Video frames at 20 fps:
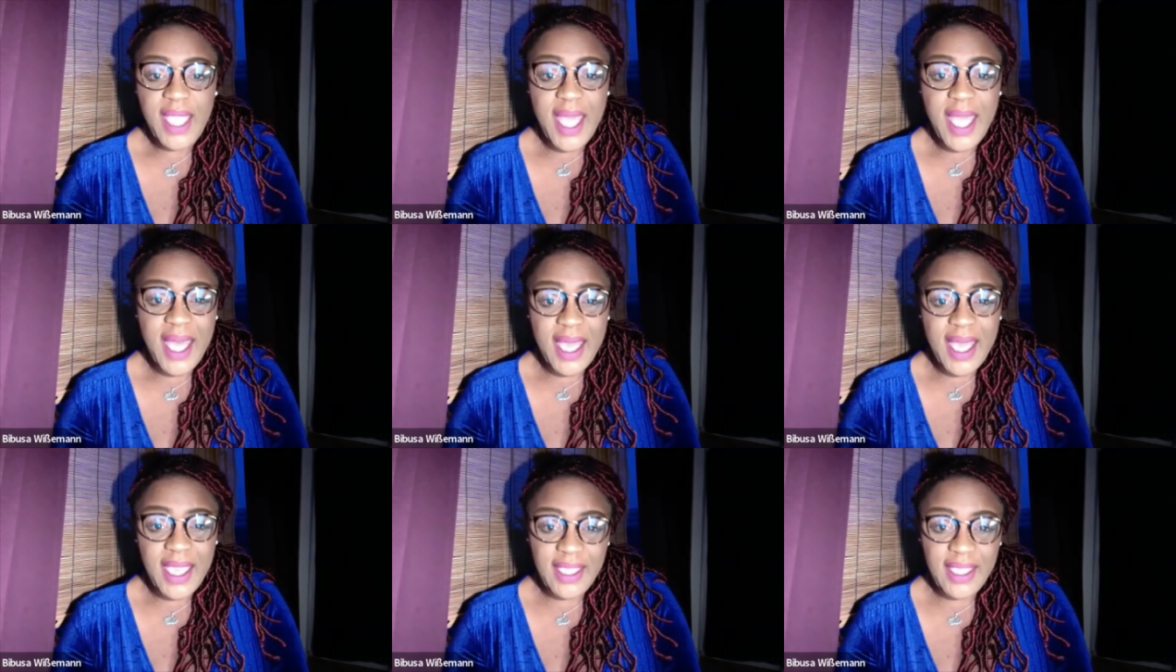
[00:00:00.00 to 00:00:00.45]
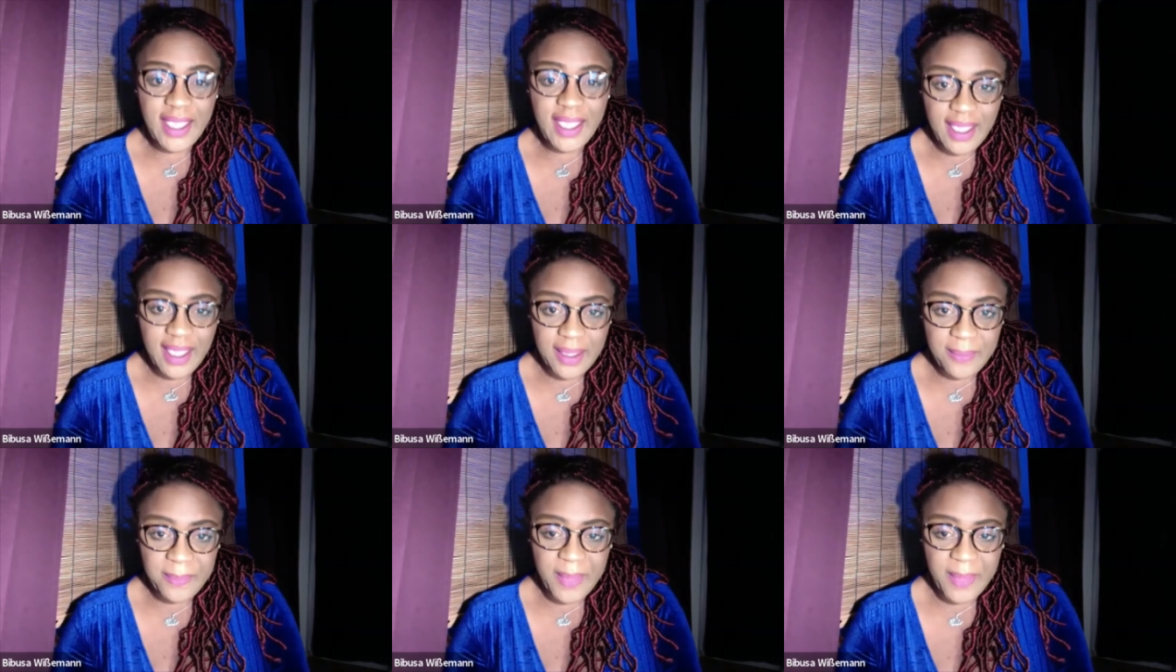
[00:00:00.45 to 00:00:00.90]
I
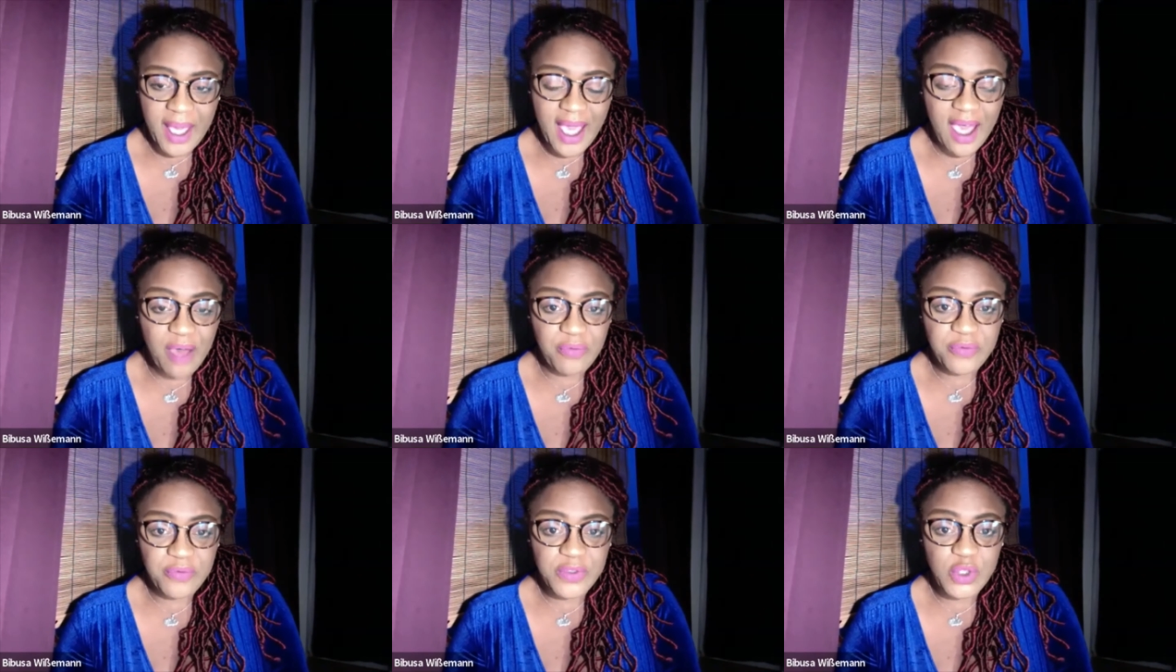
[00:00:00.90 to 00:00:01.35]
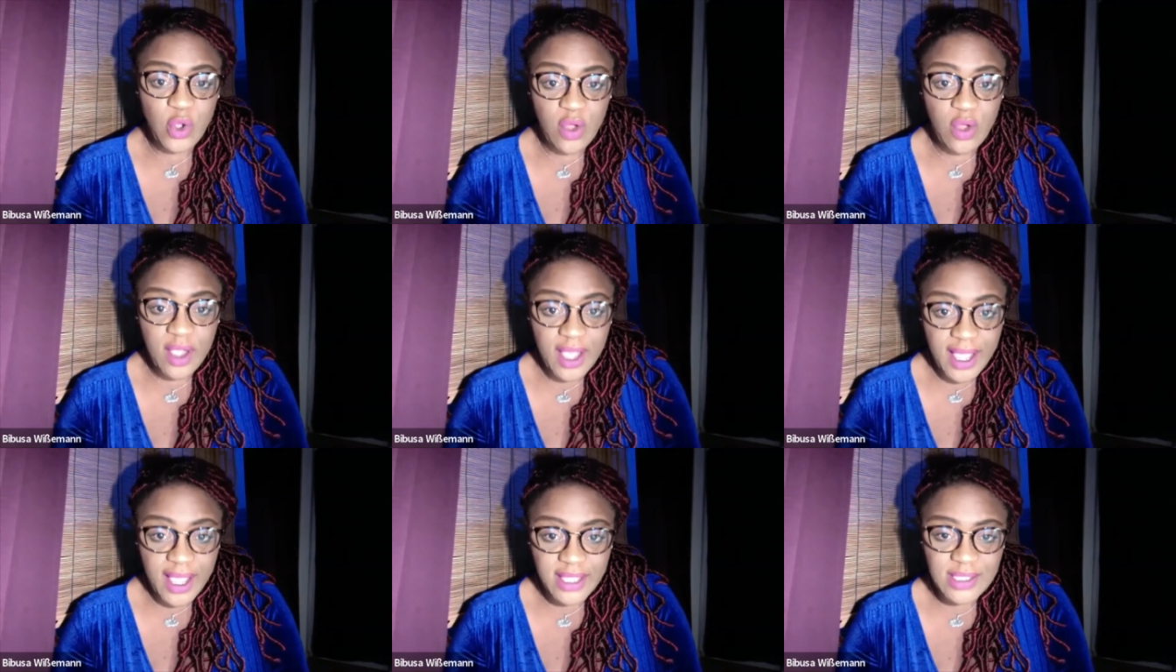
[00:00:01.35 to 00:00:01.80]
am half
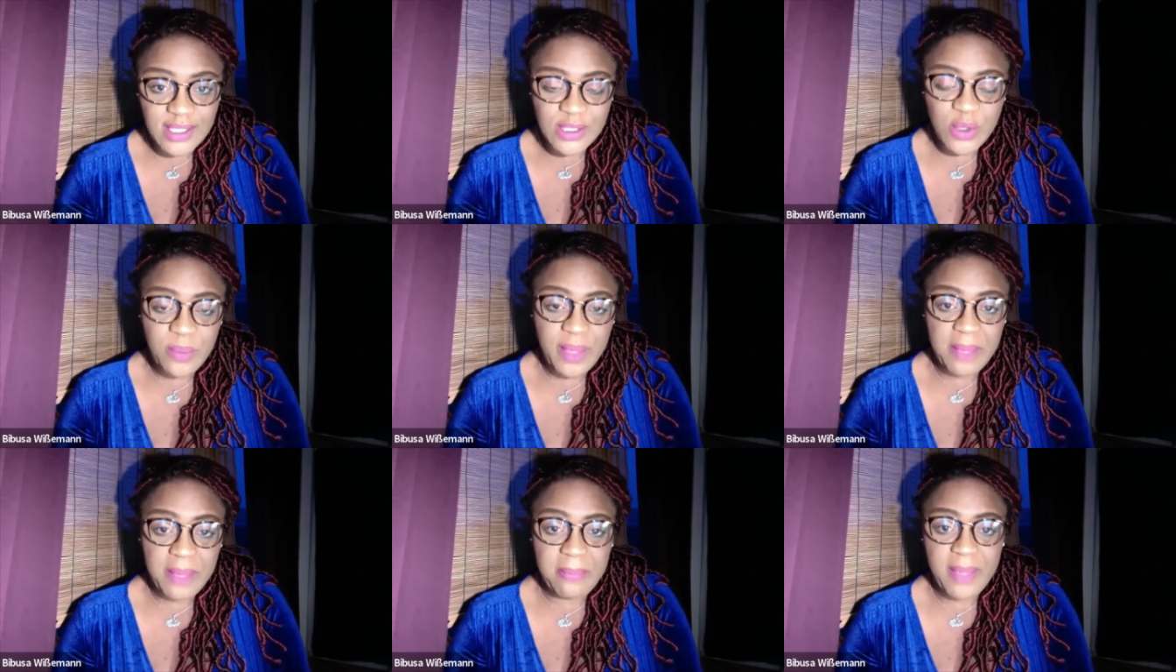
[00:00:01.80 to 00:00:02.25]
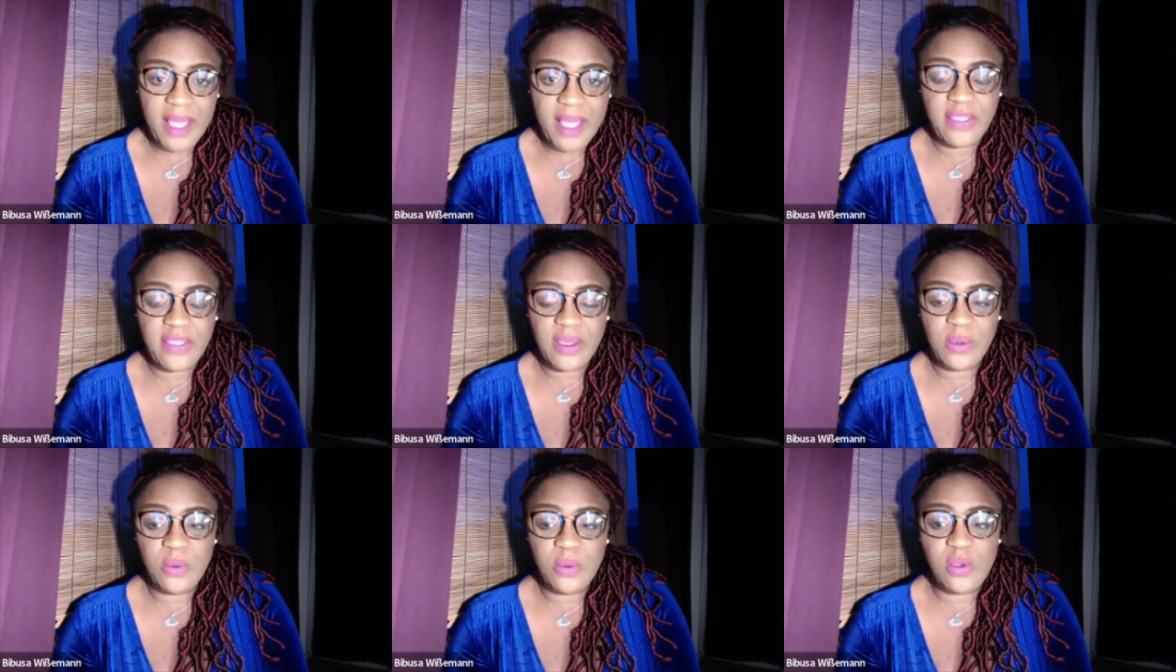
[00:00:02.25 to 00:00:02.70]
Tonga, so my
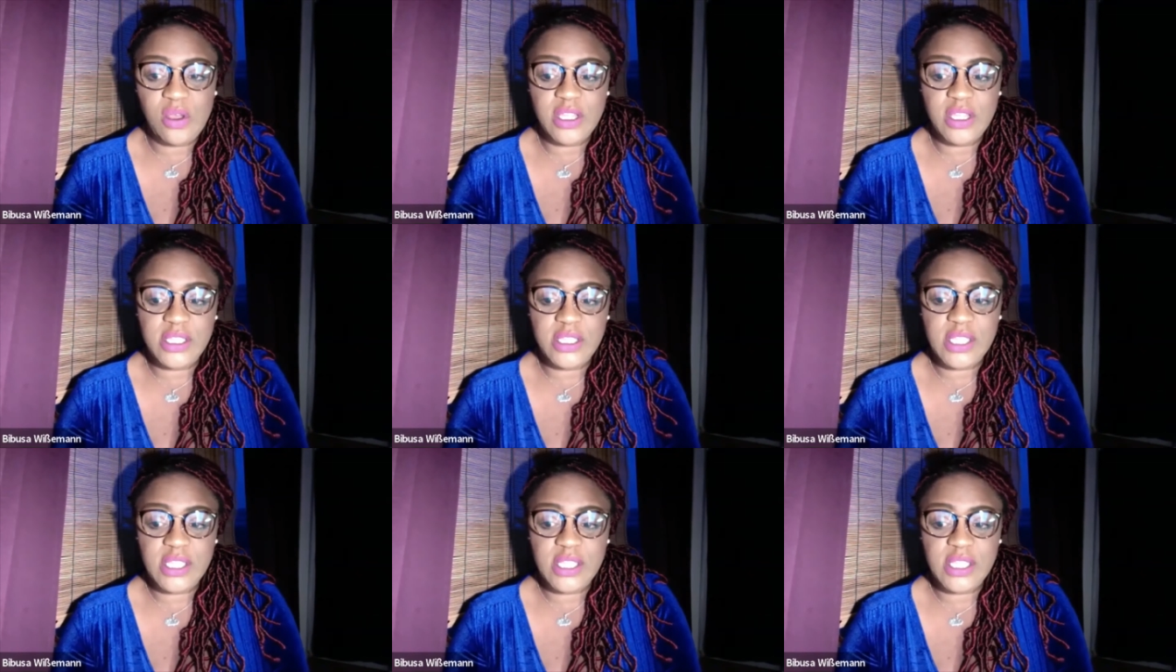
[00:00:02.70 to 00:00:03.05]
mother was